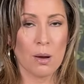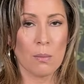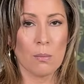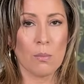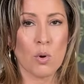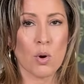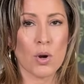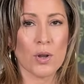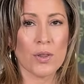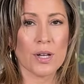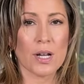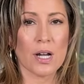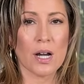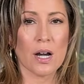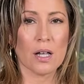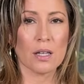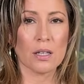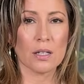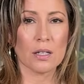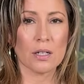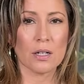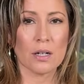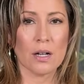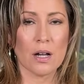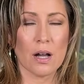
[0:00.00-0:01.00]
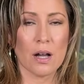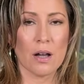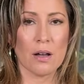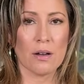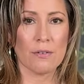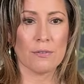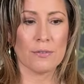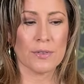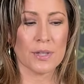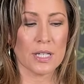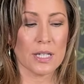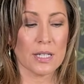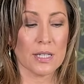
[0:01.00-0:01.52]
More the color
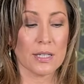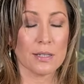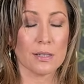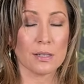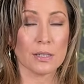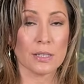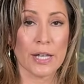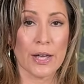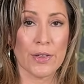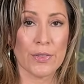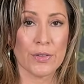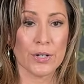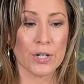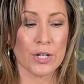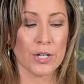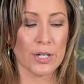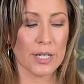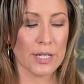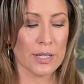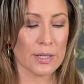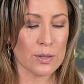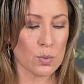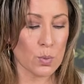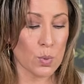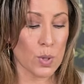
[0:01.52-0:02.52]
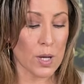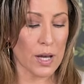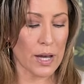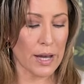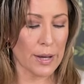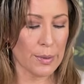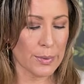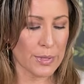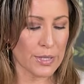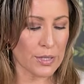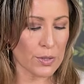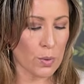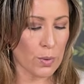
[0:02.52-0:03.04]
of the leather is what
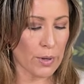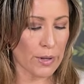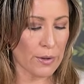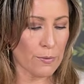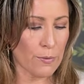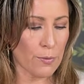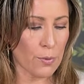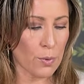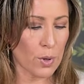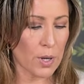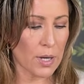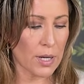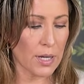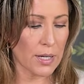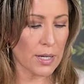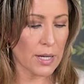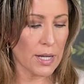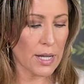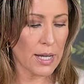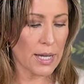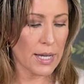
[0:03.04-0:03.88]
I was going for.